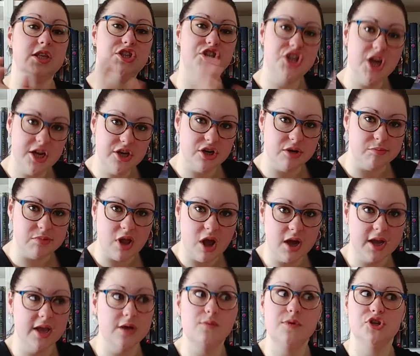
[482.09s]
the gender
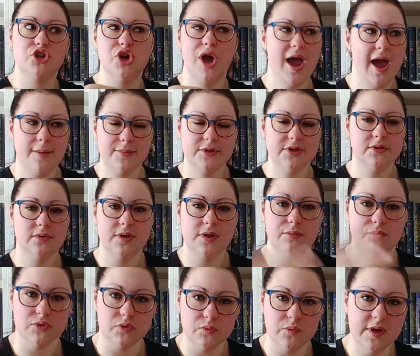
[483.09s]
blocking, which
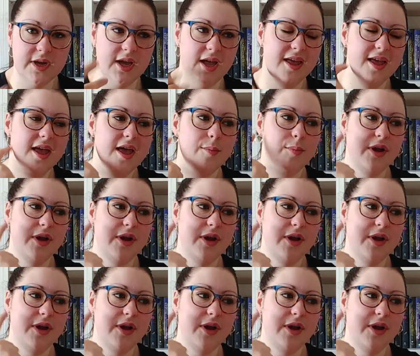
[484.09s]
absolutely was real.